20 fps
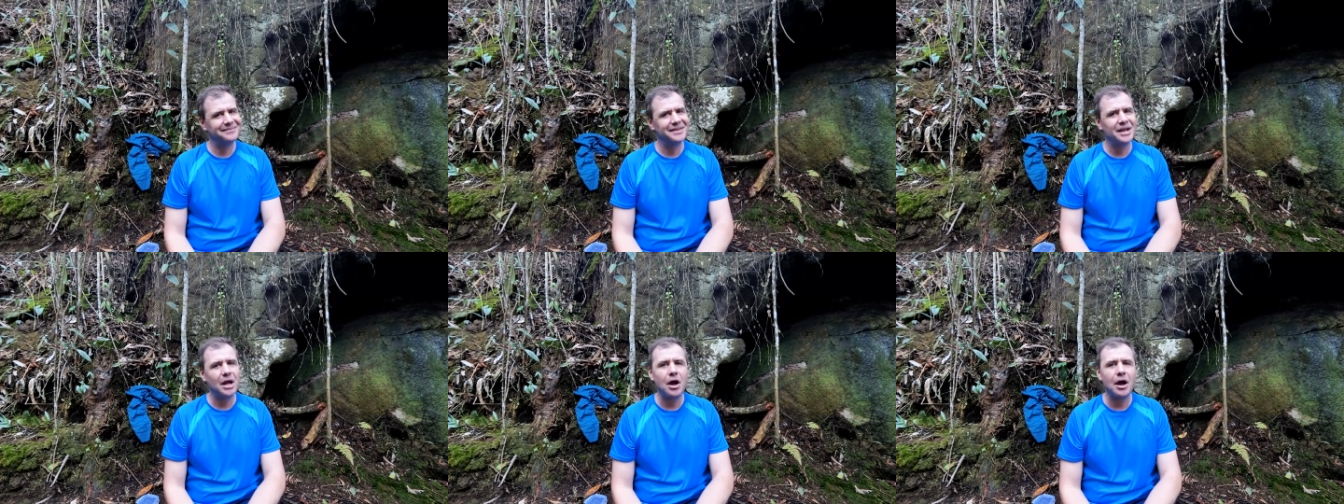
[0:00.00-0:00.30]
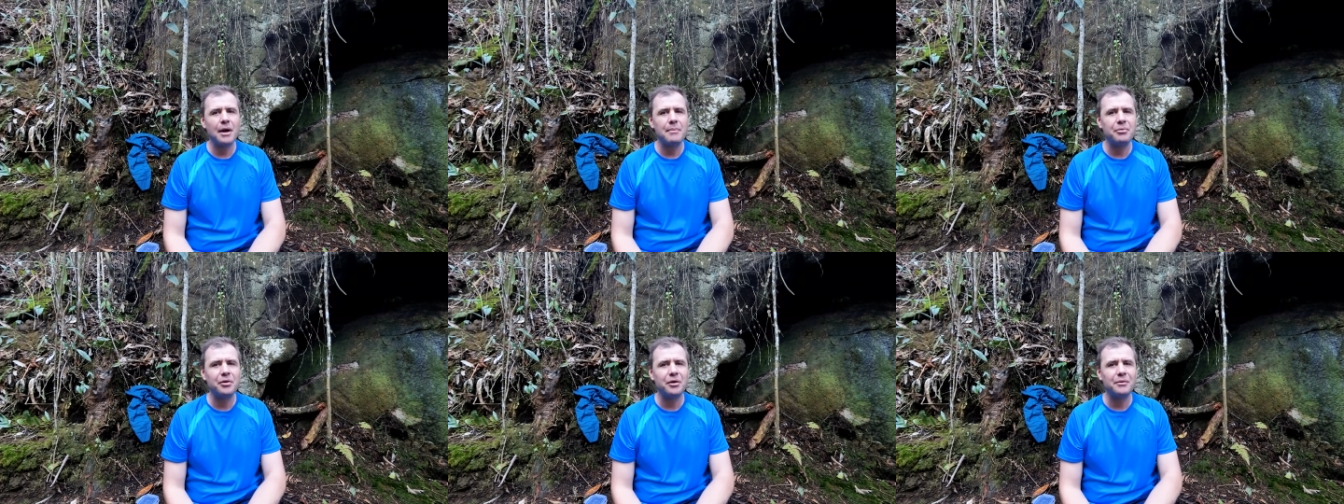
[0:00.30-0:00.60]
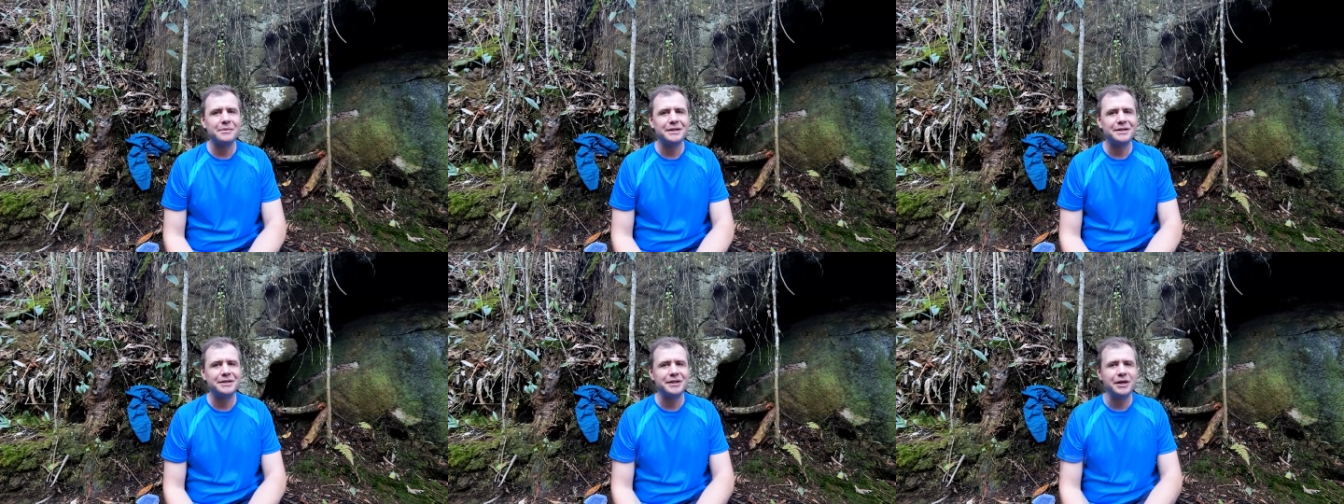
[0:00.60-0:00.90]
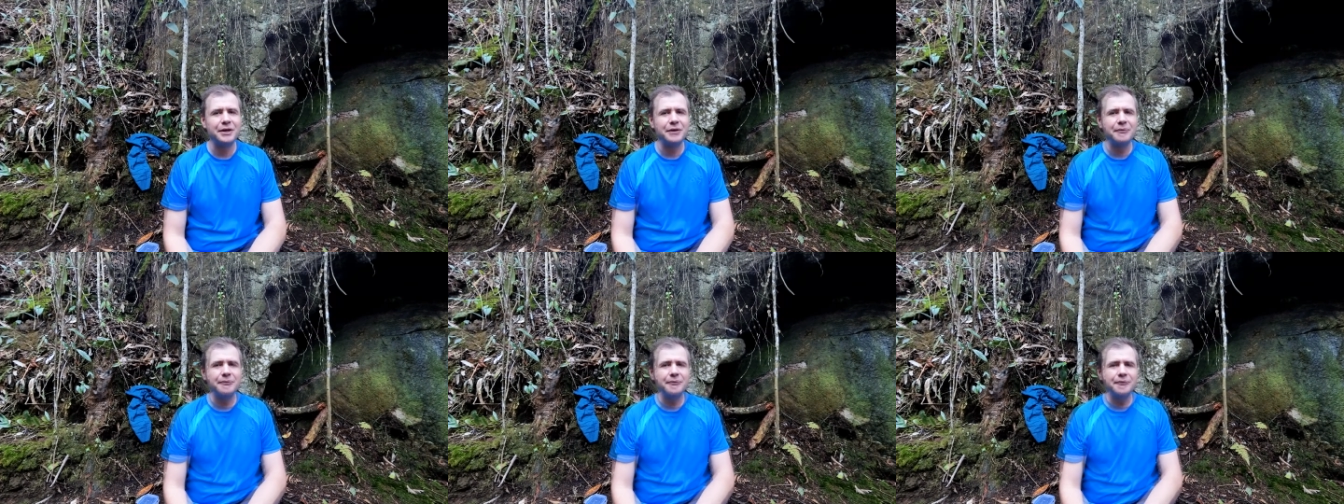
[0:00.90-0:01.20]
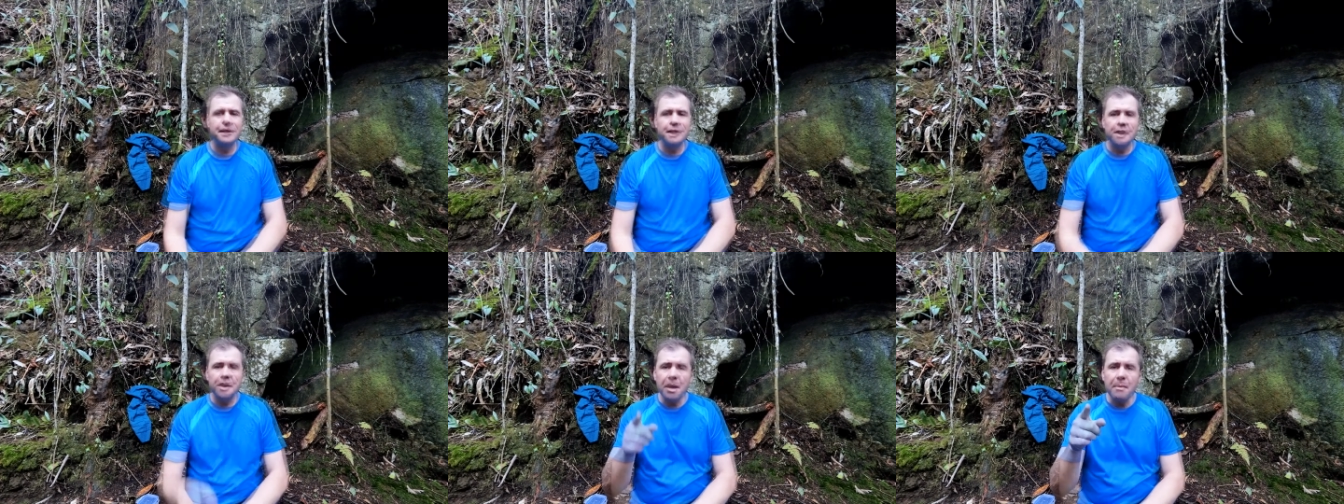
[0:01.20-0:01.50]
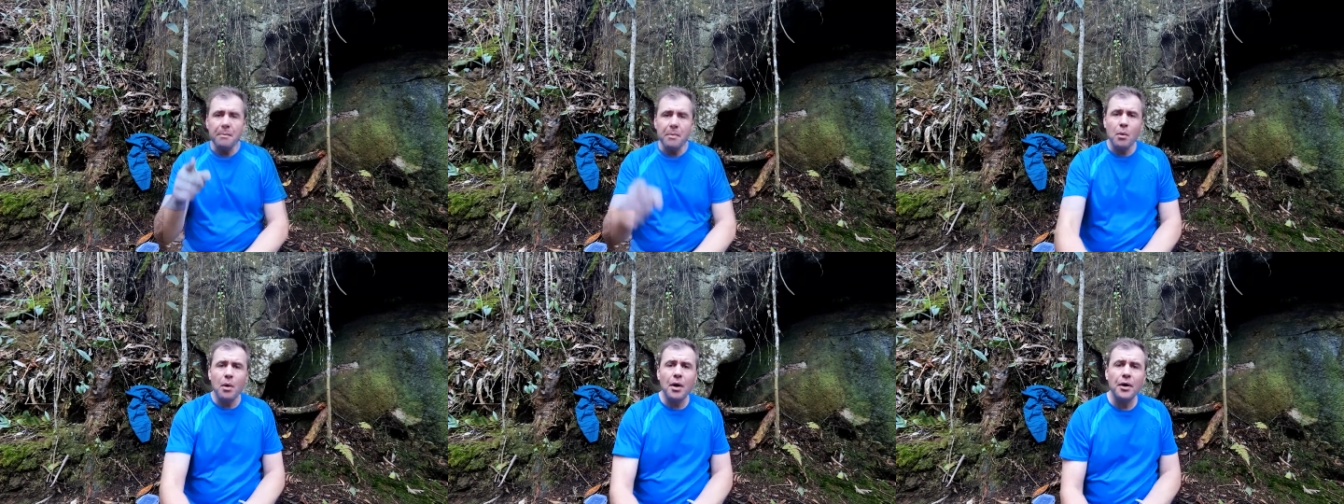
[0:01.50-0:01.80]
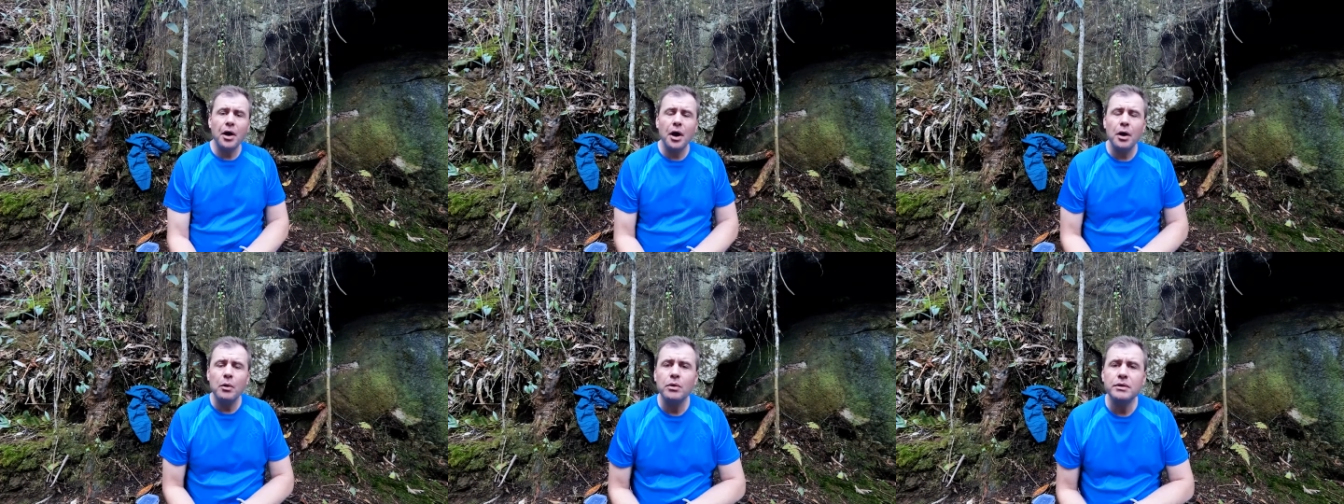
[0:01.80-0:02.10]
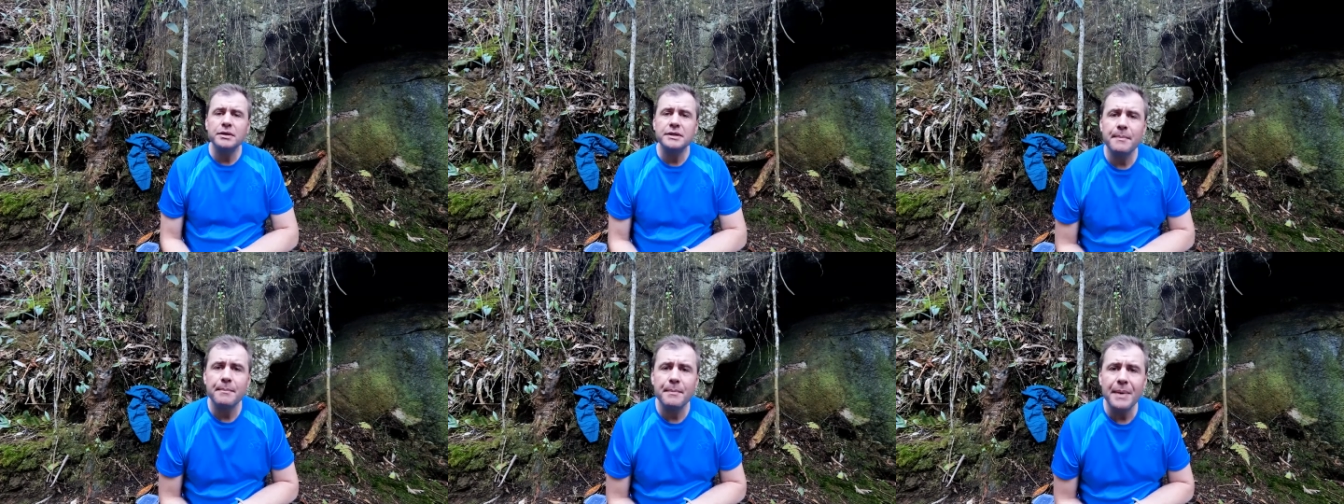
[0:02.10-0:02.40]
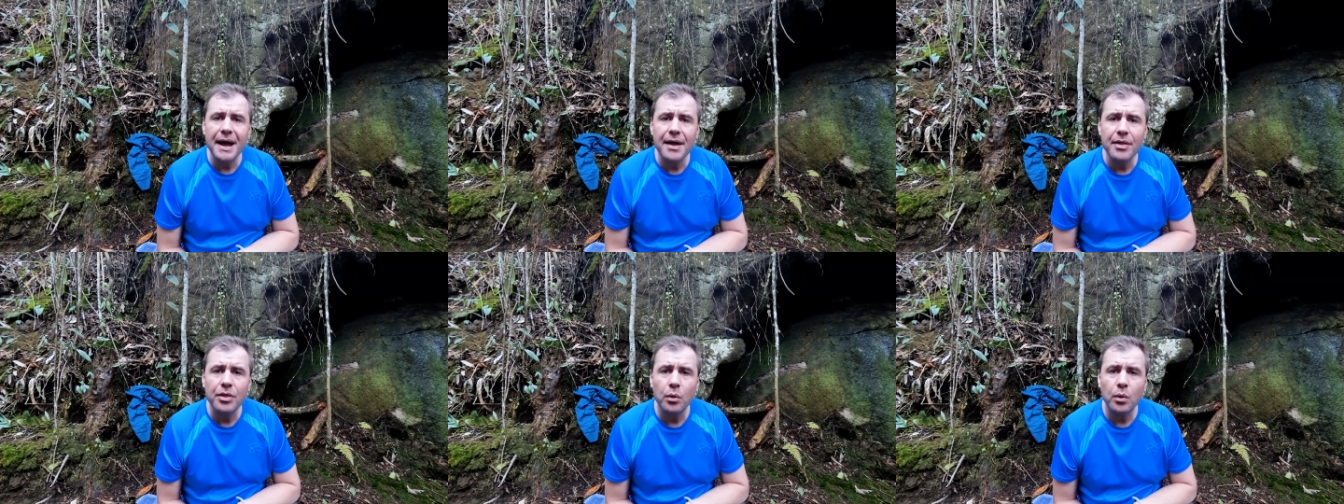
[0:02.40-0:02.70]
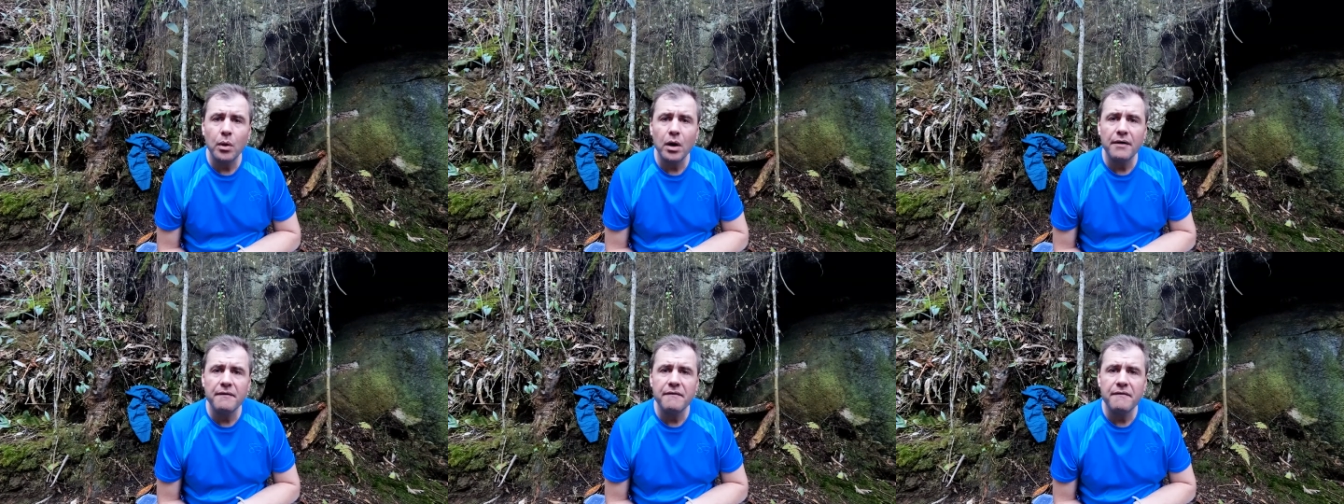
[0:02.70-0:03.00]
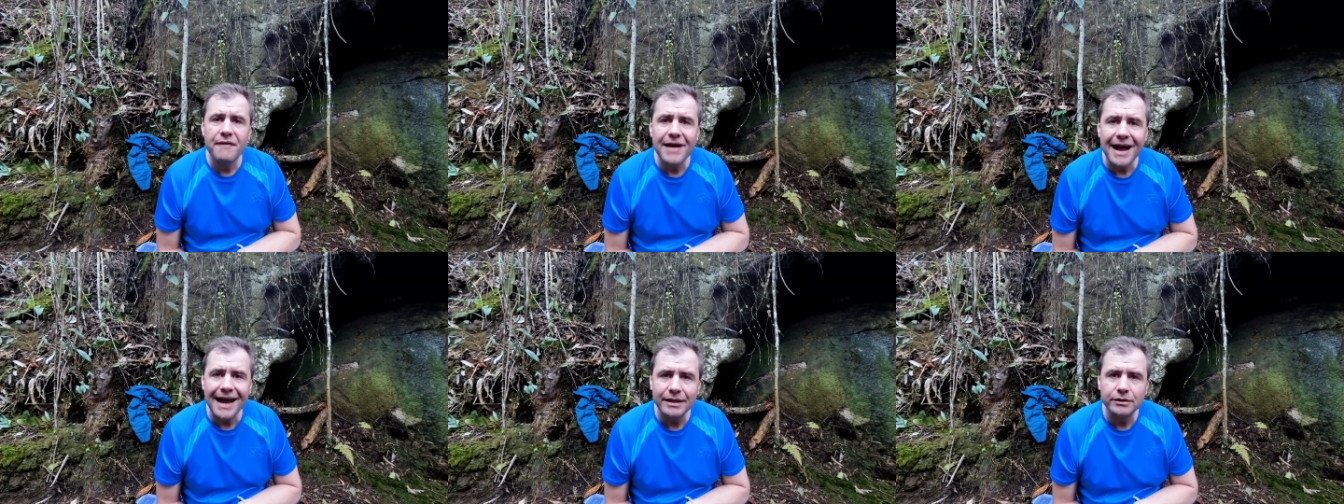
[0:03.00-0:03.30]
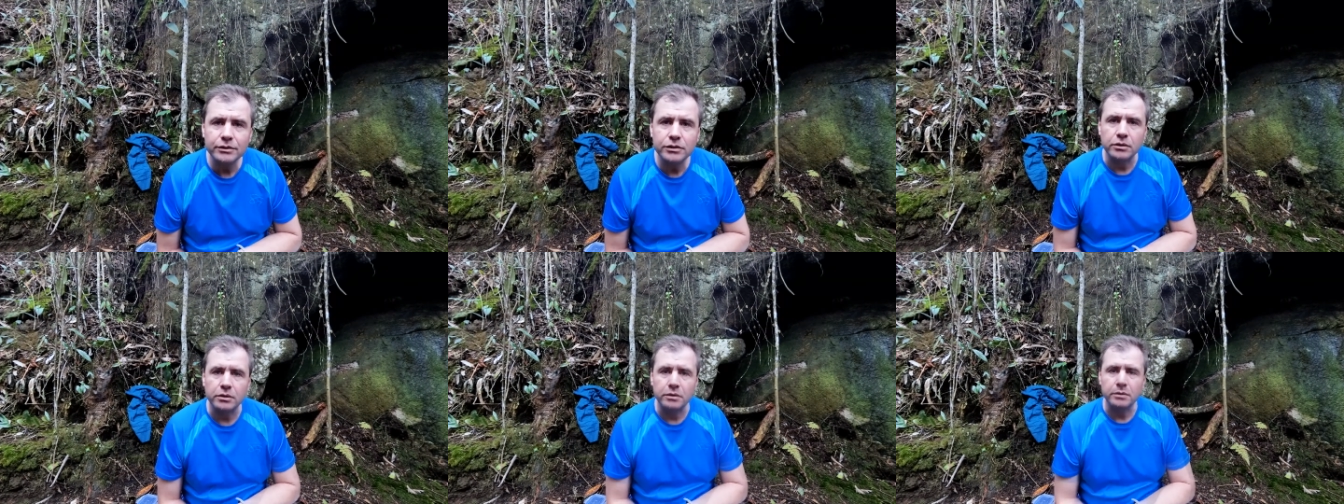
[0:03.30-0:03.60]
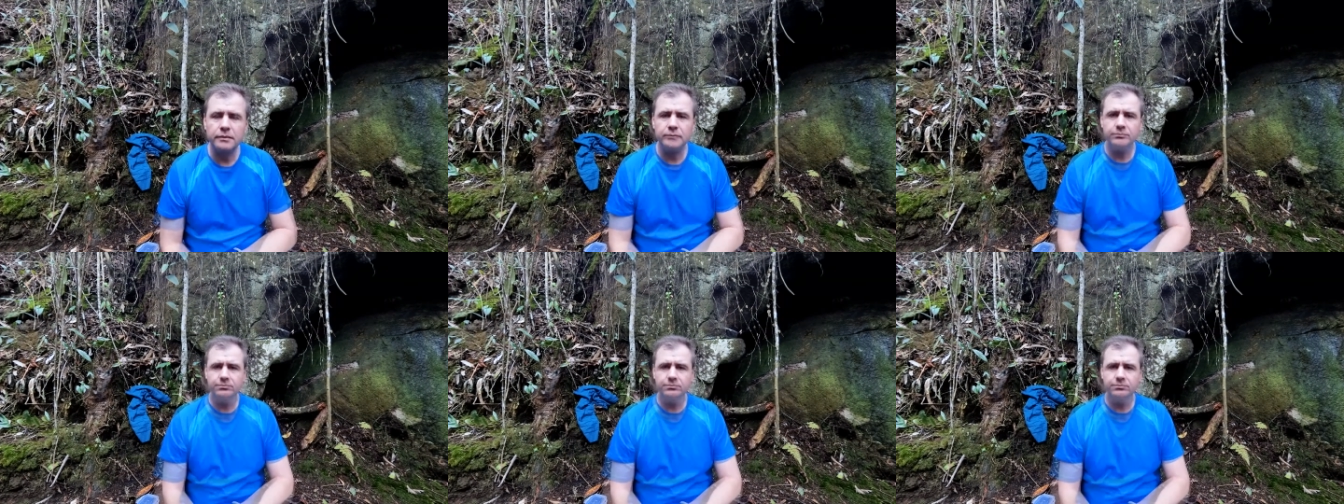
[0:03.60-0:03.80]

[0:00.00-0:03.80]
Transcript: I promise you. Number one, I want to ban the word vandal.